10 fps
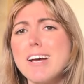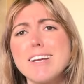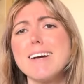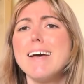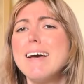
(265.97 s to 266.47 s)

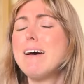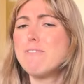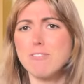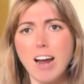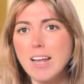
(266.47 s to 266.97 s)
like
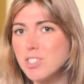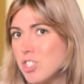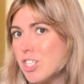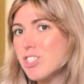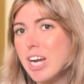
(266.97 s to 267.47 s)
friend
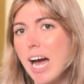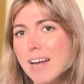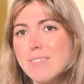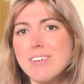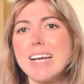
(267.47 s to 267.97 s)
chit
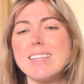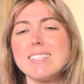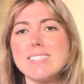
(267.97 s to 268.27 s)
chat, right?